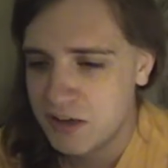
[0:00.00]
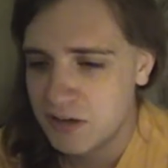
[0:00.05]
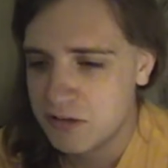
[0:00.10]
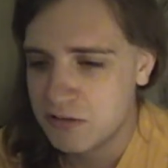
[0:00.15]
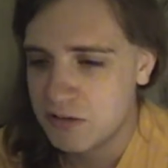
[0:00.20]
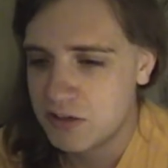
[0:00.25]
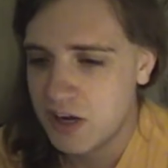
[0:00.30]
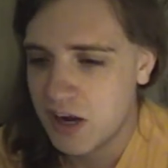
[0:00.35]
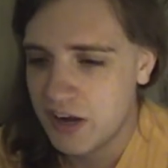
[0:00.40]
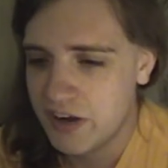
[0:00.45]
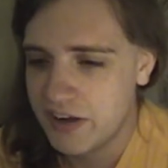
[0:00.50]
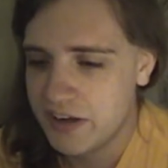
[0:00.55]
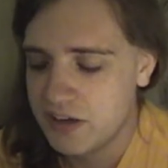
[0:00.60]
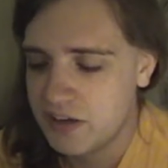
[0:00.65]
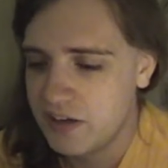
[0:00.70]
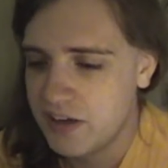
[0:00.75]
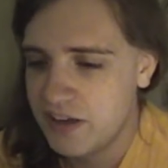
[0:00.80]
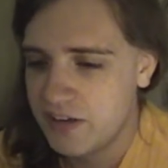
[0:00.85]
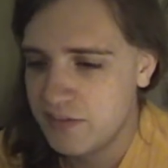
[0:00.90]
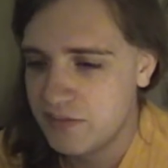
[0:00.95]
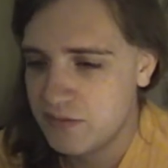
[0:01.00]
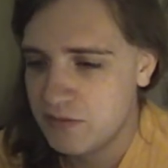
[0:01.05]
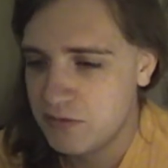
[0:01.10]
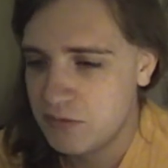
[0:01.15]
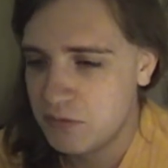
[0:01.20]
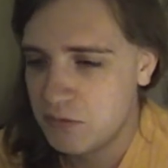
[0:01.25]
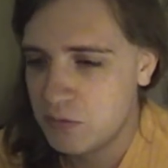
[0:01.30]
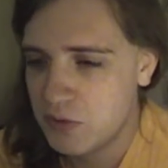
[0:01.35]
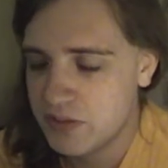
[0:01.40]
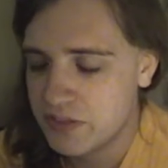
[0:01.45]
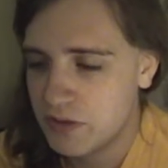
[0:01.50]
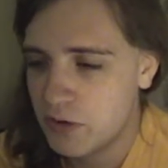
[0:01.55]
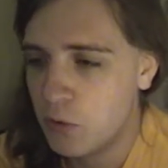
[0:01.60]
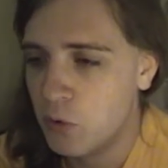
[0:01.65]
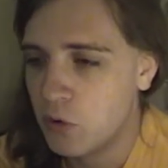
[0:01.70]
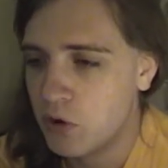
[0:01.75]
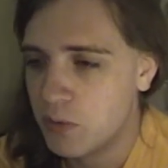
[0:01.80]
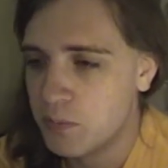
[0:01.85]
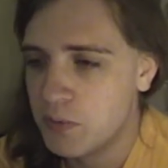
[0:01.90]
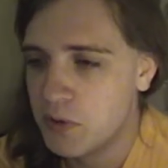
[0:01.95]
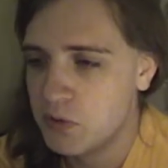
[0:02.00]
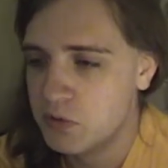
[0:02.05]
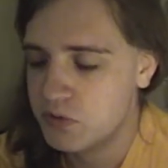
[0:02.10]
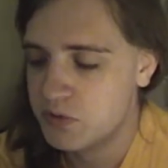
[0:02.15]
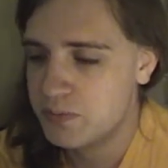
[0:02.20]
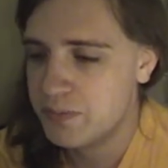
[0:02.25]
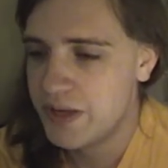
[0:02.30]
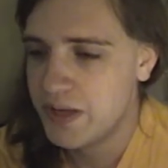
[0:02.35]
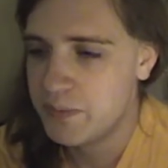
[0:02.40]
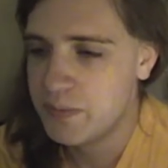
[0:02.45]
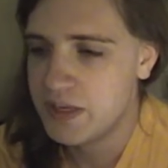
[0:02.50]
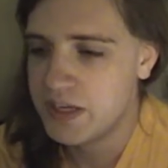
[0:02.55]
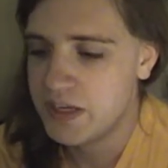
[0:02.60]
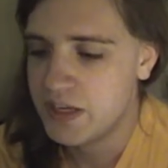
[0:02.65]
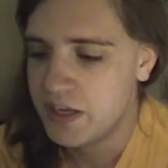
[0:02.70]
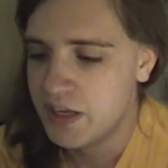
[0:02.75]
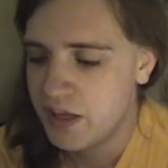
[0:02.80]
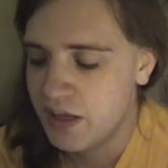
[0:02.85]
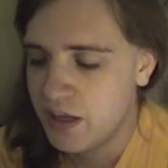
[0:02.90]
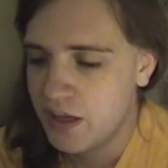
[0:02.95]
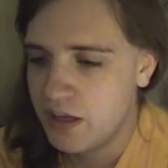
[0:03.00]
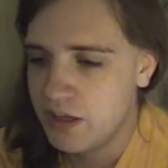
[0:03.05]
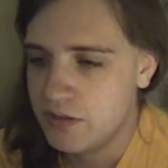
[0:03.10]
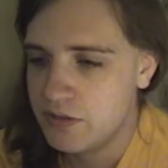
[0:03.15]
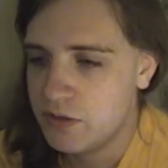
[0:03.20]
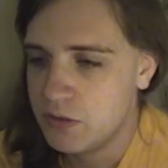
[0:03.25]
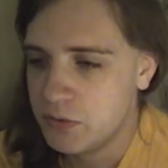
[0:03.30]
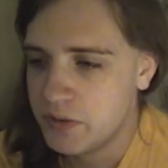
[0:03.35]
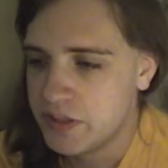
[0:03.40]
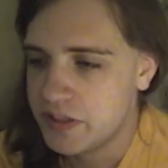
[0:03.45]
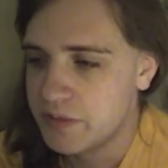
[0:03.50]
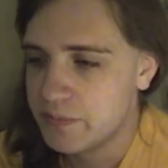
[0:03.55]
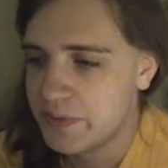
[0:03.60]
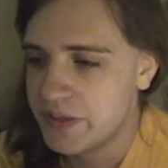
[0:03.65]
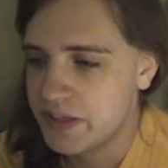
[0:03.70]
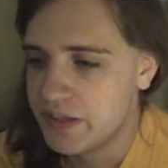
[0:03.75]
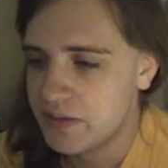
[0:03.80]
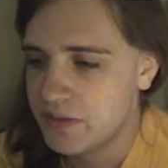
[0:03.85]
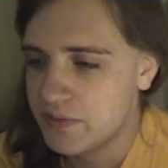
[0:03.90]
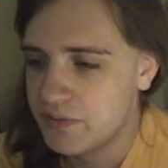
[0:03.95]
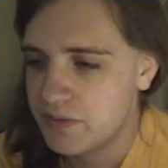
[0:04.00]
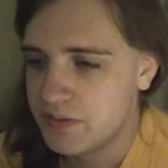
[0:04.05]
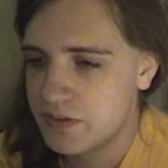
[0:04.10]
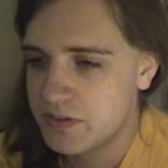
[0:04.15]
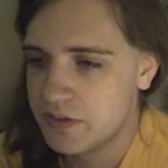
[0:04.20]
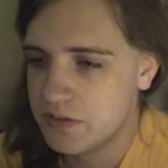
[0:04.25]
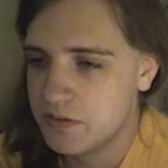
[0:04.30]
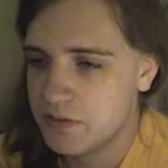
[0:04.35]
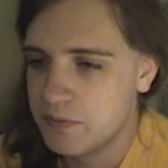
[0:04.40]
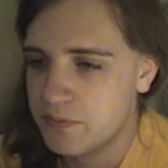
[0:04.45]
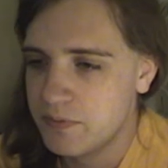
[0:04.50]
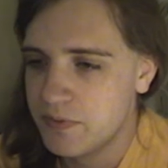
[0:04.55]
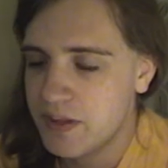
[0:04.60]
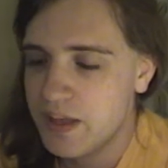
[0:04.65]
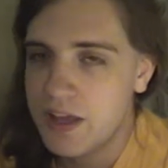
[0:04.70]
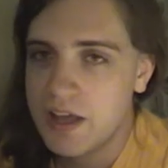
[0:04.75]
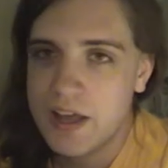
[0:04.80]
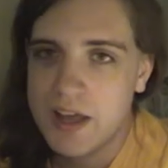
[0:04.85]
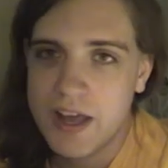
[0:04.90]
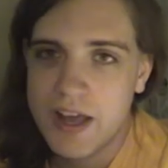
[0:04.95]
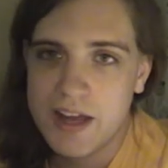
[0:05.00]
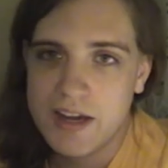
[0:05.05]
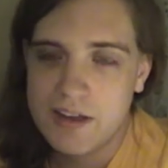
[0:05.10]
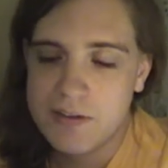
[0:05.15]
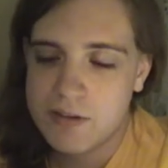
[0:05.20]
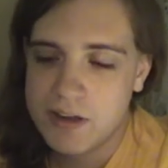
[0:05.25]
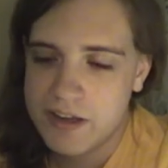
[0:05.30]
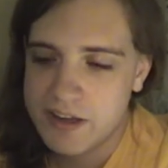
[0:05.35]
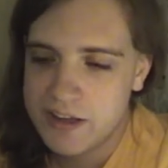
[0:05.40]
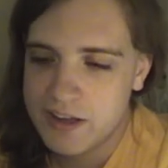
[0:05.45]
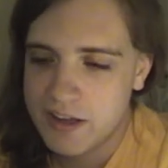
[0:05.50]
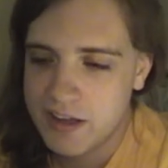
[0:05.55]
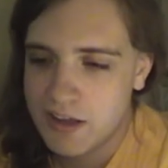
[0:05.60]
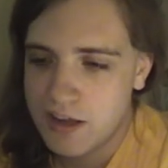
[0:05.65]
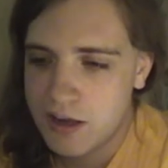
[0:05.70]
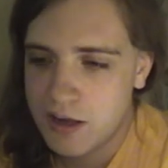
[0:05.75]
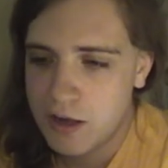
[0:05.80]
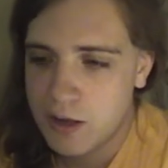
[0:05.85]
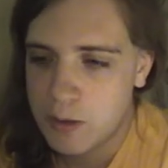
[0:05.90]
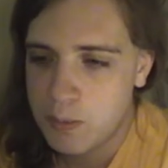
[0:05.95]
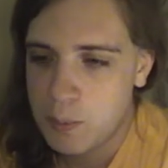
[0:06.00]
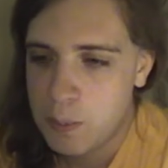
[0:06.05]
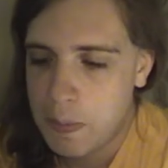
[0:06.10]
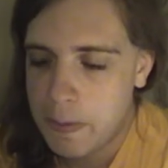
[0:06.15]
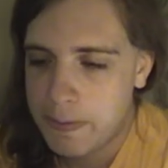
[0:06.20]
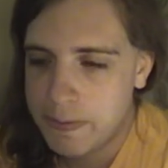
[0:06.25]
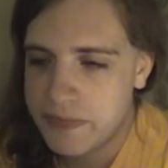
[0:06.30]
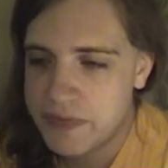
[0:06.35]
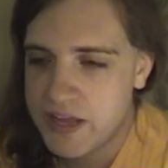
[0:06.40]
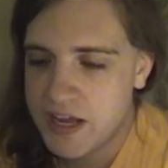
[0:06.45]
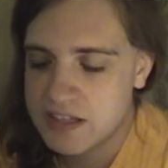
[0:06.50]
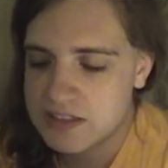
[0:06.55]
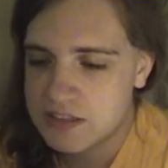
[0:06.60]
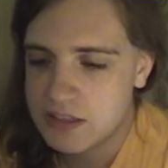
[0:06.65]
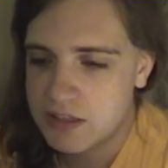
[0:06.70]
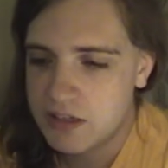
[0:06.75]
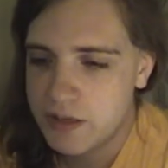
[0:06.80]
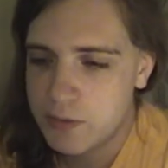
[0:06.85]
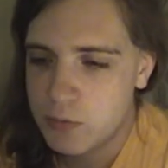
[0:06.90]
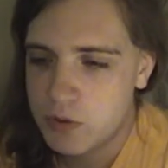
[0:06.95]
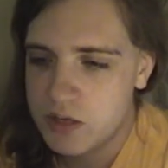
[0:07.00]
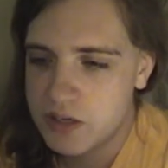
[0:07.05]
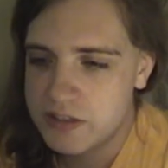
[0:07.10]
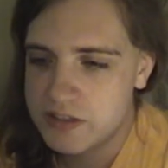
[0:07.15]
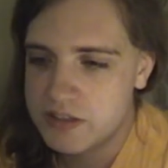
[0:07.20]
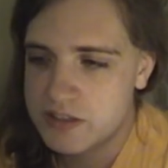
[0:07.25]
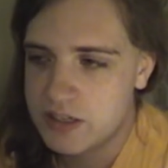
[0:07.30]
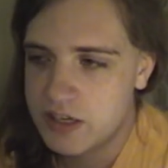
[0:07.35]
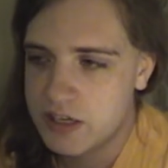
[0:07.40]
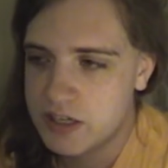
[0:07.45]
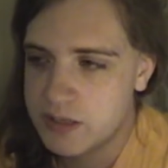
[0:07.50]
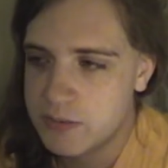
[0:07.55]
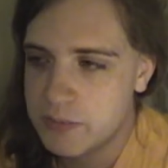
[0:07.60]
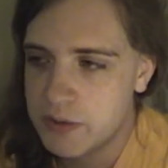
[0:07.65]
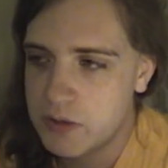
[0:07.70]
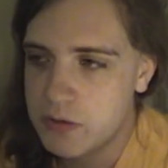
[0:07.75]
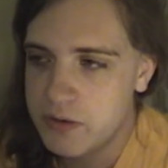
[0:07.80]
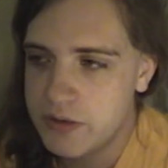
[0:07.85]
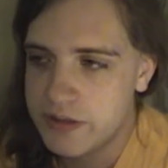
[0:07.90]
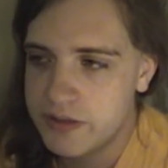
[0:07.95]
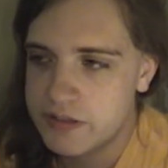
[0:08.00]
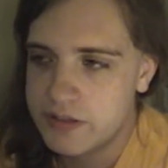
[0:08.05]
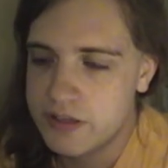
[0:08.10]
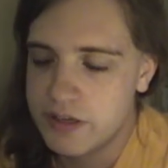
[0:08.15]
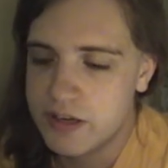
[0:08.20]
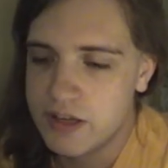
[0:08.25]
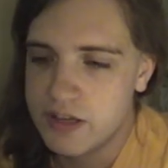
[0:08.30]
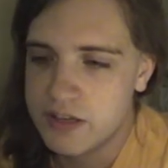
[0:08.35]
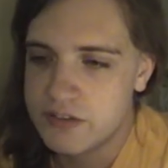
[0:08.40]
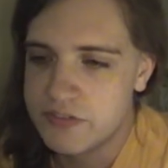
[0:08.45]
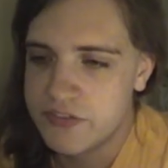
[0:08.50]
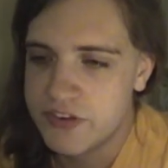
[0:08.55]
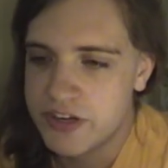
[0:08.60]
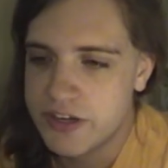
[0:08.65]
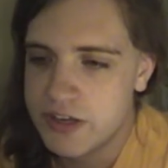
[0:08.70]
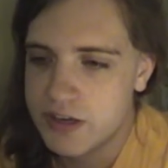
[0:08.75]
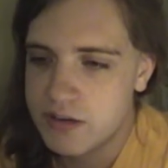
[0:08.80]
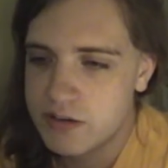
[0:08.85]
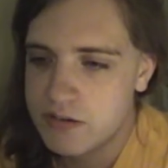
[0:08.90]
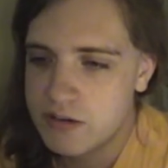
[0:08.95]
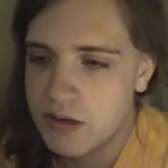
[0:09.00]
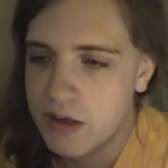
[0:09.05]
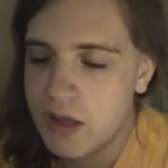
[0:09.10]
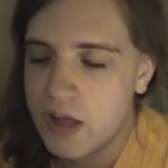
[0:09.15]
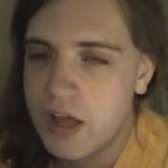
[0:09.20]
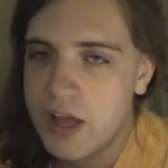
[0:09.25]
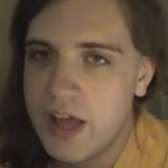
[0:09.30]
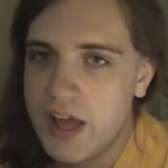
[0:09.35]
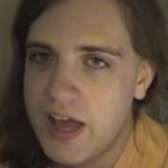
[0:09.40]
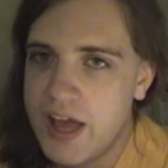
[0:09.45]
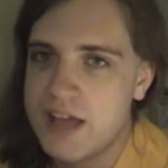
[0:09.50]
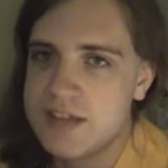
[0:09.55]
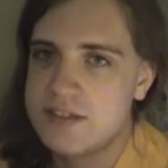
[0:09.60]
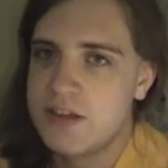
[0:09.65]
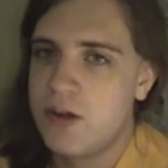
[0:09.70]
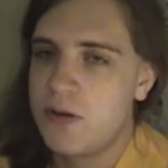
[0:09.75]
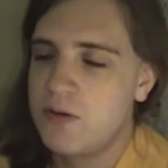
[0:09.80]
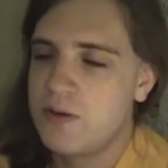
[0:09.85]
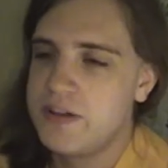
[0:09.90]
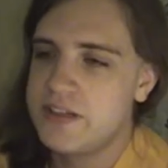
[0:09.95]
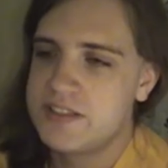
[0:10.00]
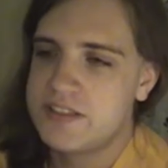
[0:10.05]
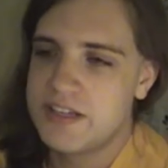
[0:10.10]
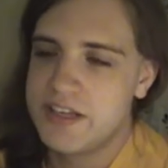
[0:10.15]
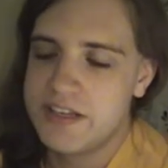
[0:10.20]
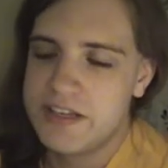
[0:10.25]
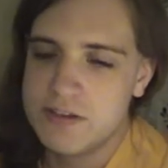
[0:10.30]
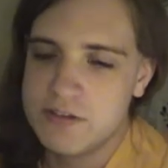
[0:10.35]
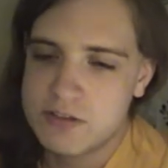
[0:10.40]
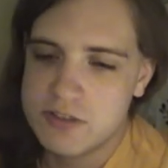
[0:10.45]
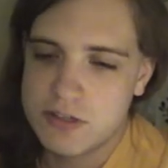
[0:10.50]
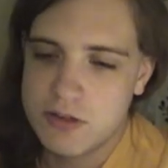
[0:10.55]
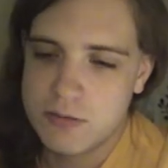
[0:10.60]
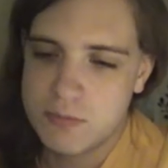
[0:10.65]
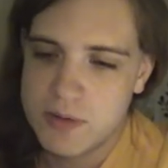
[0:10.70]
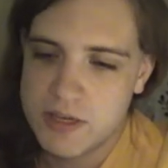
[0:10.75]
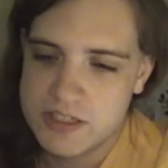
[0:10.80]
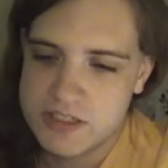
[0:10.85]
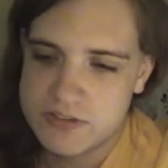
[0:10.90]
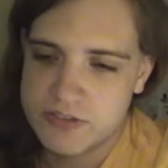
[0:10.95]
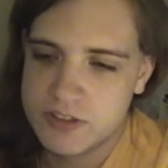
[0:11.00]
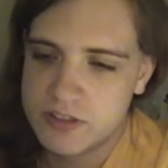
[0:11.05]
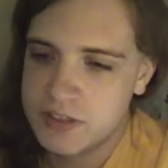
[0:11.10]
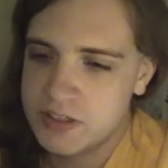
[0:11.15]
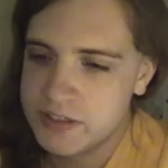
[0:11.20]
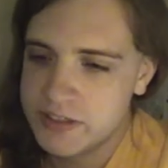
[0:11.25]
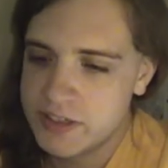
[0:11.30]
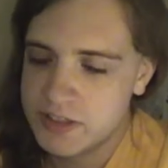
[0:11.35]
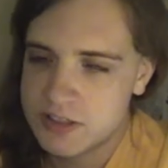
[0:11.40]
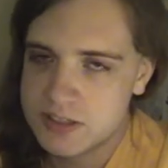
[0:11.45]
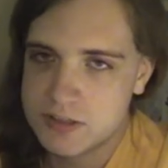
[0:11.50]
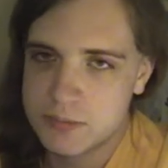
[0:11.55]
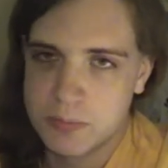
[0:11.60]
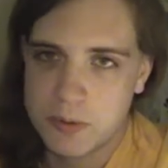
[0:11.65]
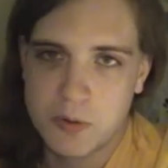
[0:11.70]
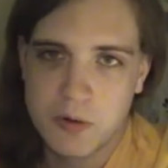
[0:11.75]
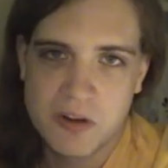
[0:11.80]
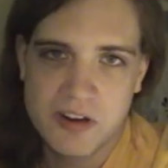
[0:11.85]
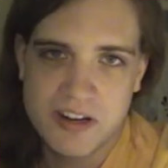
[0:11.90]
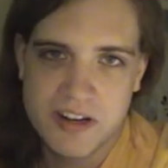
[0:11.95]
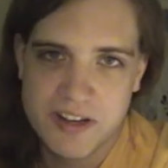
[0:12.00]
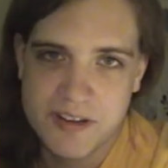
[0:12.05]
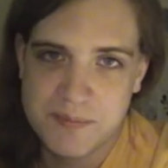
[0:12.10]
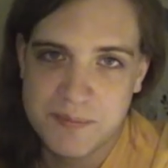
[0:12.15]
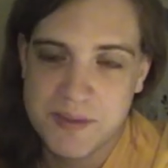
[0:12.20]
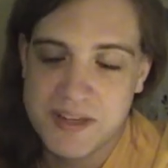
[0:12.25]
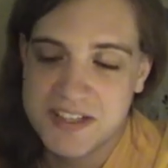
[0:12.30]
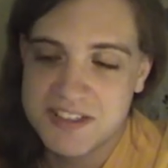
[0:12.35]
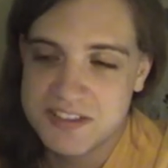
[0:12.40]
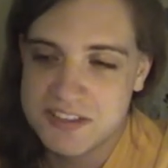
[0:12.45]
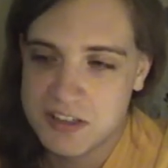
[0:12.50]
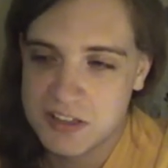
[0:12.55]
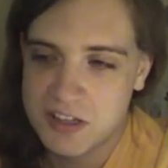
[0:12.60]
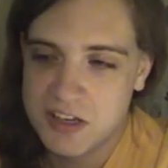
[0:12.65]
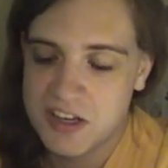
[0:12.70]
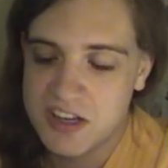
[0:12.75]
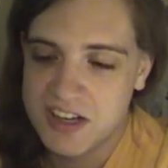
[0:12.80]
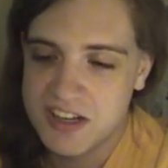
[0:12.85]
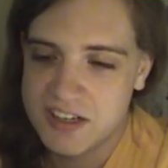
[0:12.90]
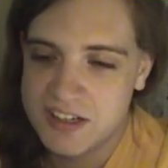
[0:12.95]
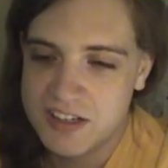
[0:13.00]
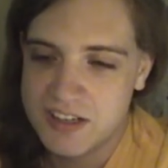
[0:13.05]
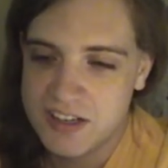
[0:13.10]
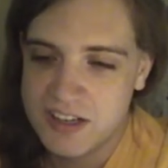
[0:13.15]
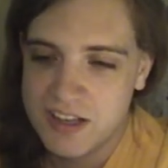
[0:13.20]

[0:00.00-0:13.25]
regarding what the hormones may be doing to me. So anyway, that's all I wanted to talk about in today's video. As always, thank you so much for all your support. It means a lot.